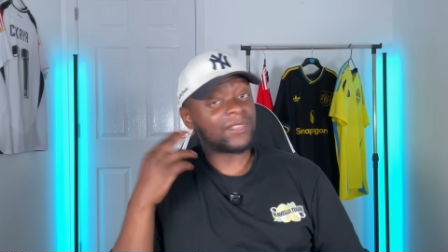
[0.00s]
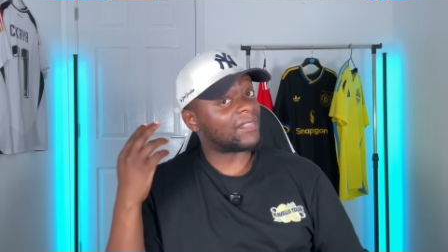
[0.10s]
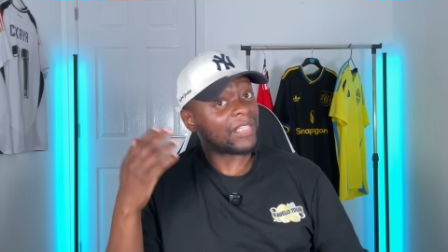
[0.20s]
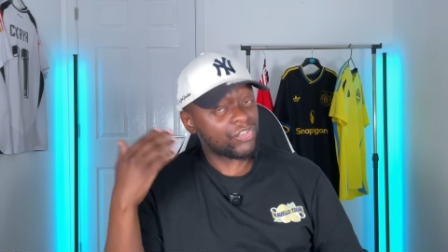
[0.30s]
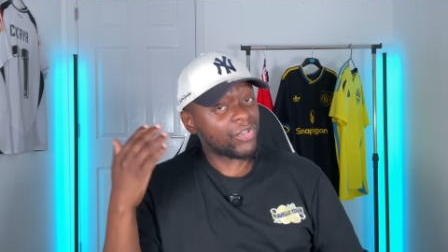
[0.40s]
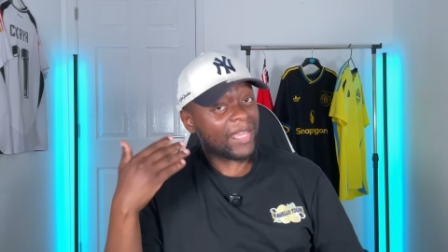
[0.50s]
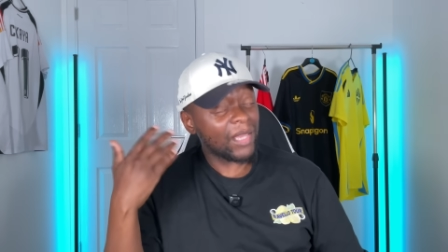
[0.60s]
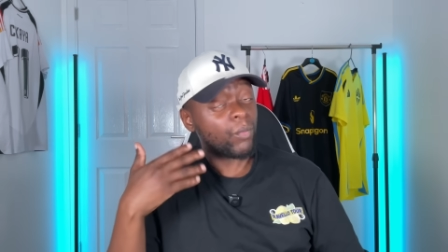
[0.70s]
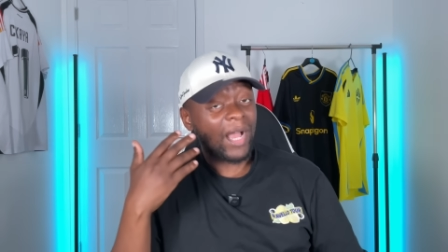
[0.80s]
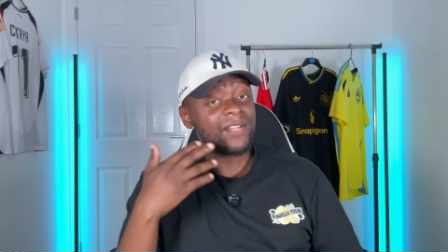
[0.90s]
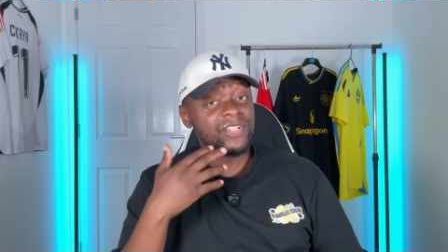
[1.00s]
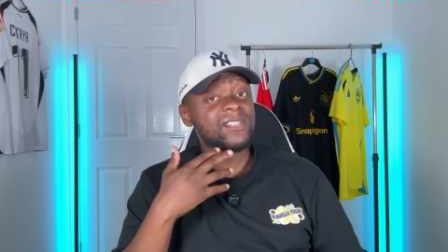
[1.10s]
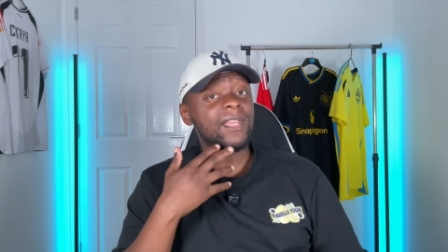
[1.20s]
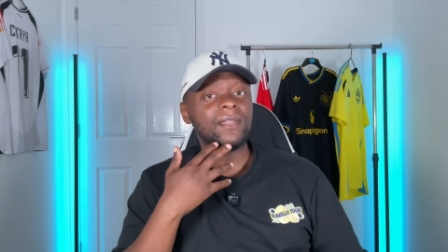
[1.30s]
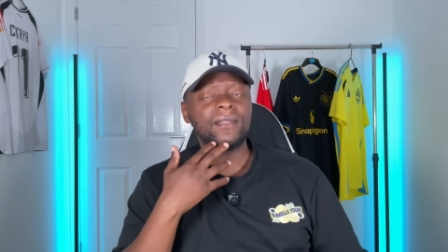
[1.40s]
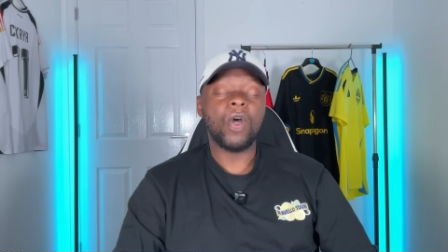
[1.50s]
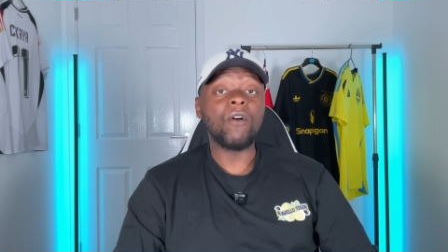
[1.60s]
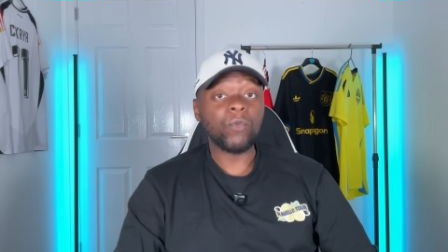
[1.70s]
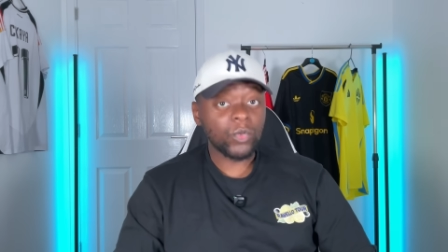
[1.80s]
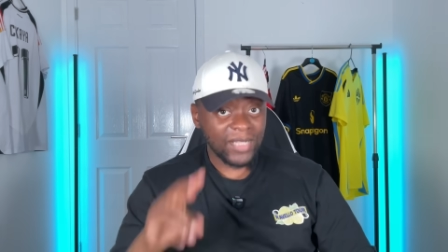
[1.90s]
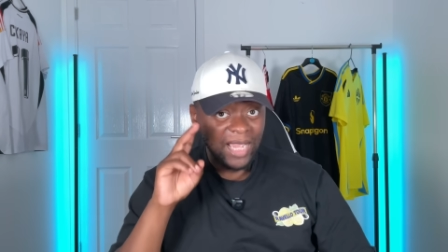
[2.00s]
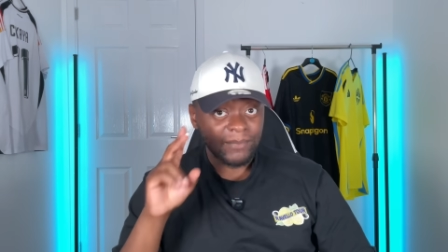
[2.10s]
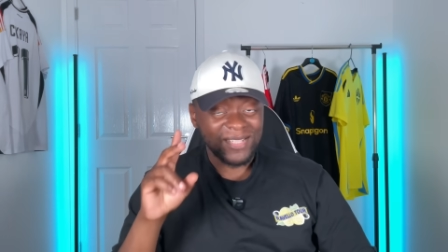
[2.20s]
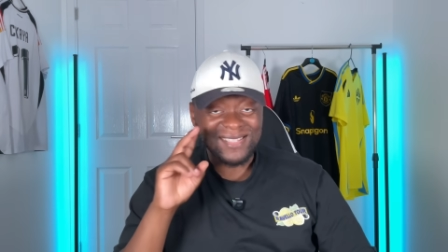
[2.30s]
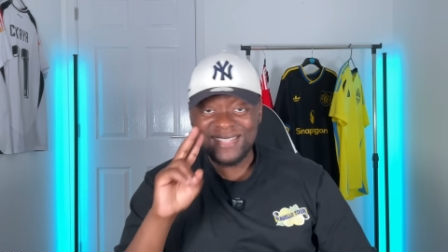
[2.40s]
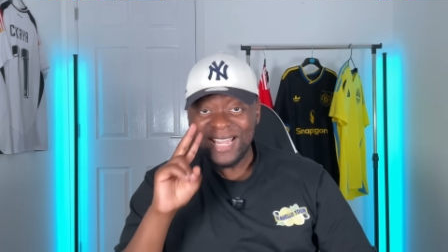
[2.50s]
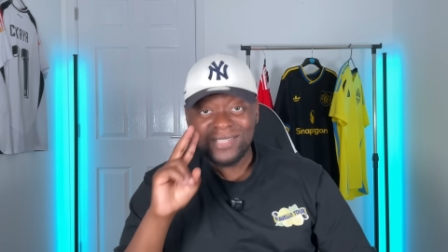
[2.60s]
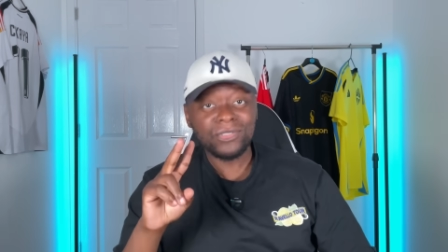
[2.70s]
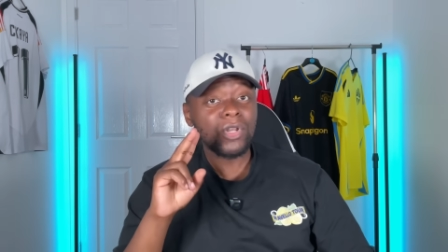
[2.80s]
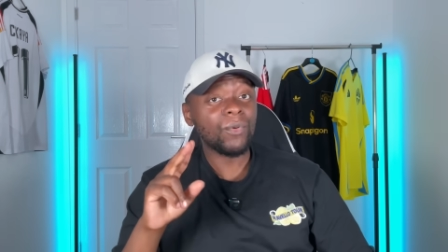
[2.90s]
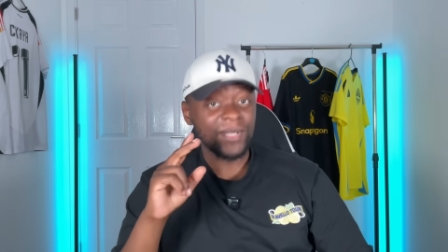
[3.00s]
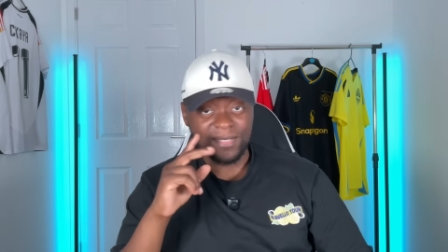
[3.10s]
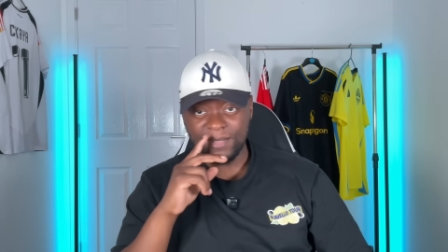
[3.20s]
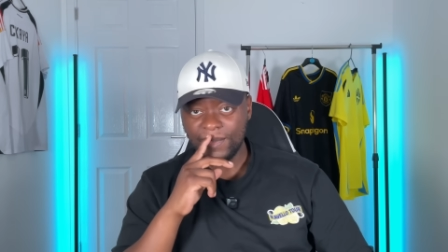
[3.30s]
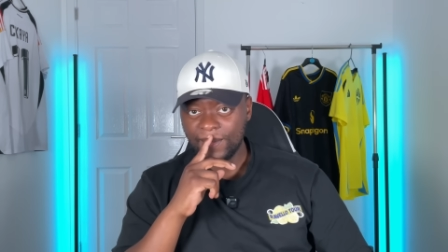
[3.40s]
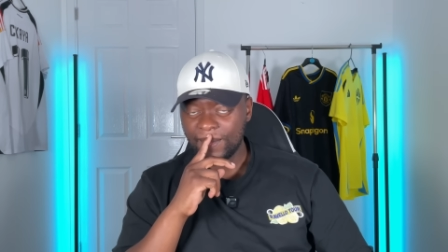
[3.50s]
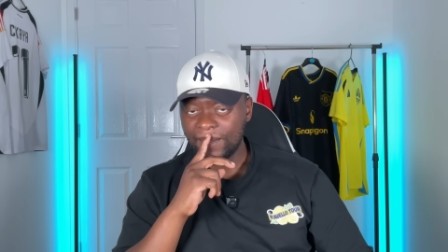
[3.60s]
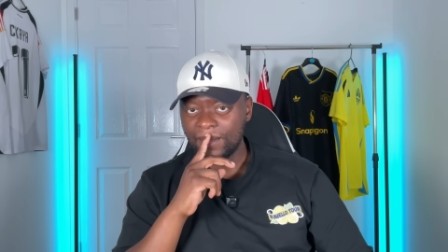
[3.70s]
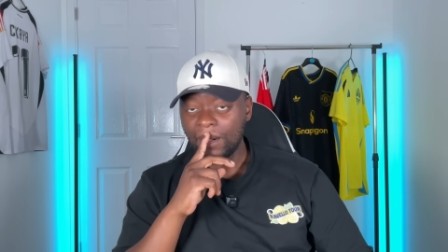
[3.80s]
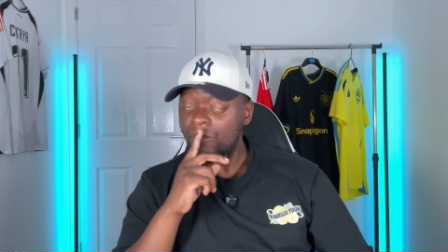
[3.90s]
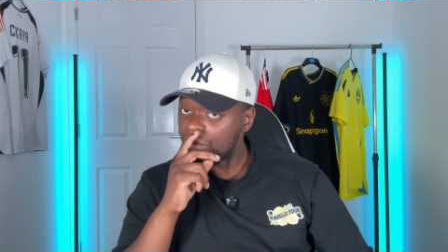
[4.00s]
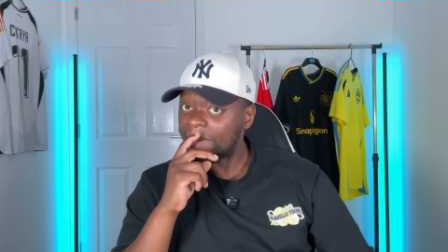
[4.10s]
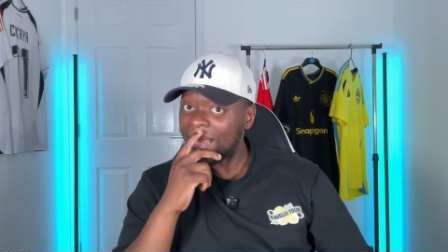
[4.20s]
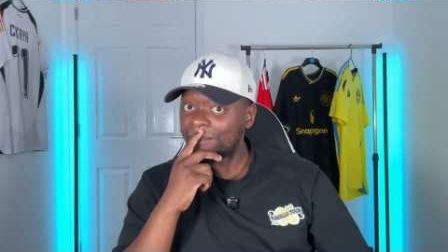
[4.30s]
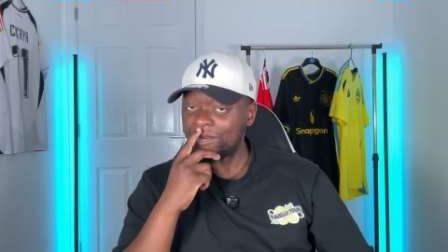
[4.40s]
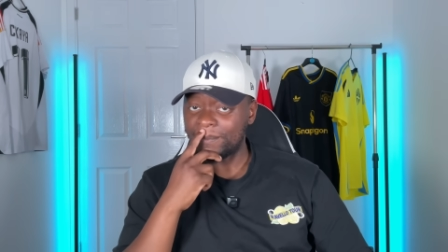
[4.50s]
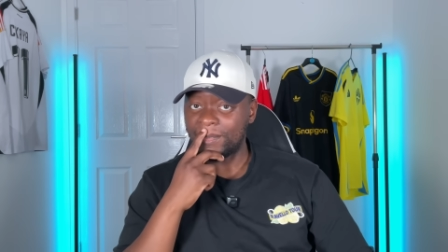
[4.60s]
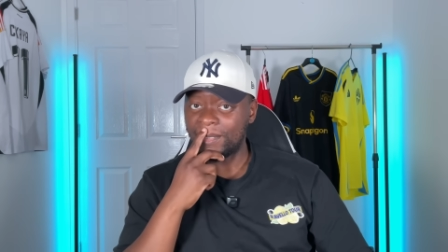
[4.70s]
Did you hear what I just said? Of all time, the second lowest. Ruben Amorim.